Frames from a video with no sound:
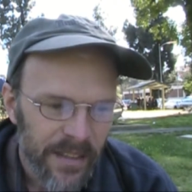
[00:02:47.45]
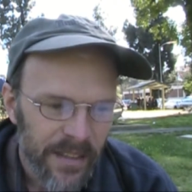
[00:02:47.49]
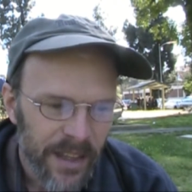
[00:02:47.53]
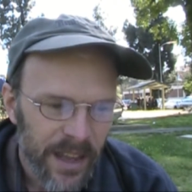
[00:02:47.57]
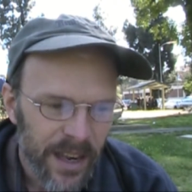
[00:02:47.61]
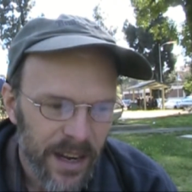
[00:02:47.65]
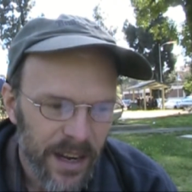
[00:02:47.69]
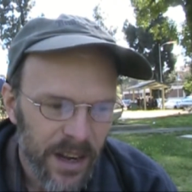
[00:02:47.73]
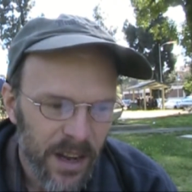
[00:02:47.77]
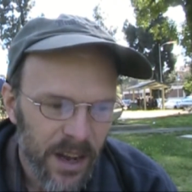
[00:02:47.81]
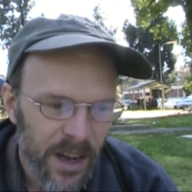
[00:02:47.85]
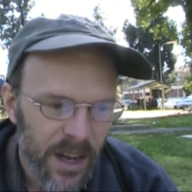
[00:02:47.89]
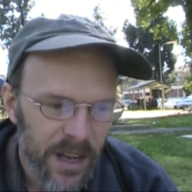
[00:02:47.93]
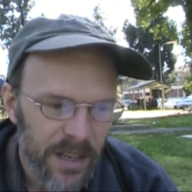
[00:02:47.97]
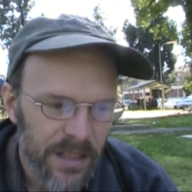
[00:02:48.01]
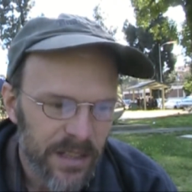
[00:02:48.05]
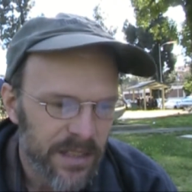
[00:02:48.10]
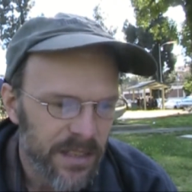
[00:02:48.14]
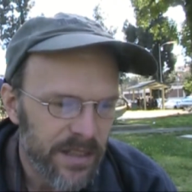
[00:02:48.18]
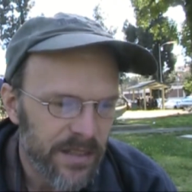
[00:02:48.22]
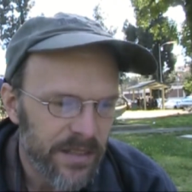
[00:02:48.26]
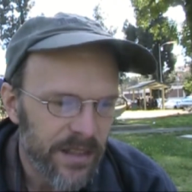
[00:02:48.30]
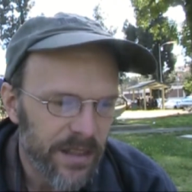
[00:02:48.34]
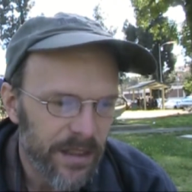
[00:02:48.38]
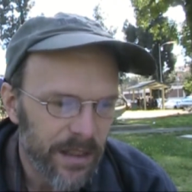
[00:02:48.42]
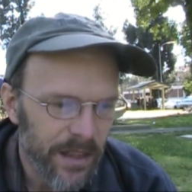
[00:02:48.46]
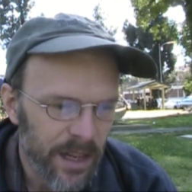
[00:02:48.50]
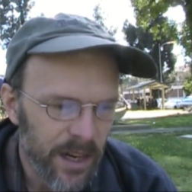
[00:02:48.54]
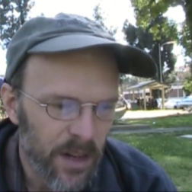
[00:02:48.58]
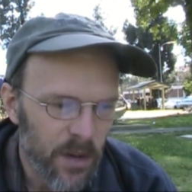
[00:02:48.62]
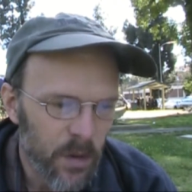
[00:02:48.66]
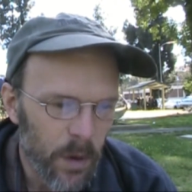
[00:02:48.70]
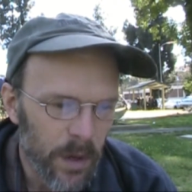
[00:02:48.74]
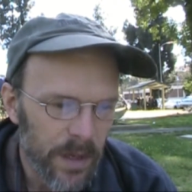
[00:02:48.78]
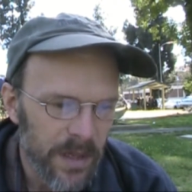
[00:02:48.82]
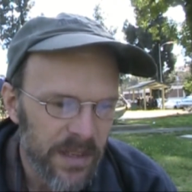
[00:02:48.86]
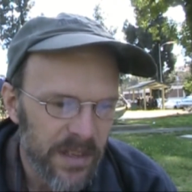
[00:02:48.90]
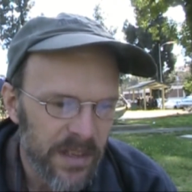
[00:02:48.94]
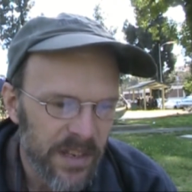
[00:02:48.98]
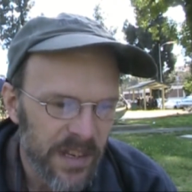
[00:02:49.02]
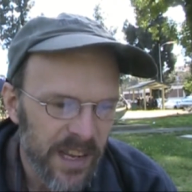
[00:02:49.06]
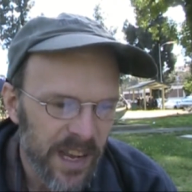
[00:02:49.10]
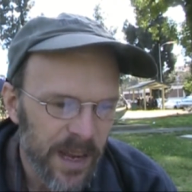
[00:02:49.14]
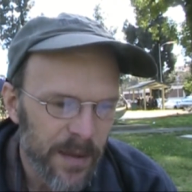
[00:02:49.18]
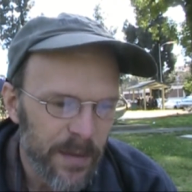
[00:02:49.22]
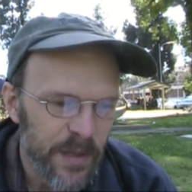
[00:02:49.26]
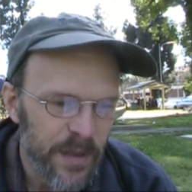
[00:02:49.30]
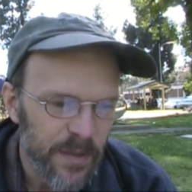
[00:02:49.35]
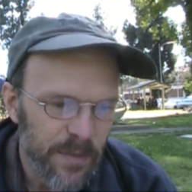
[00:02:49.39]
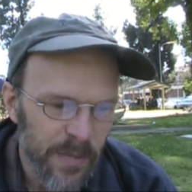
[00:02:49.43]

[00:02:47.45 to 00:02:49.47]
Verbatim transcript: that causes the little ones to come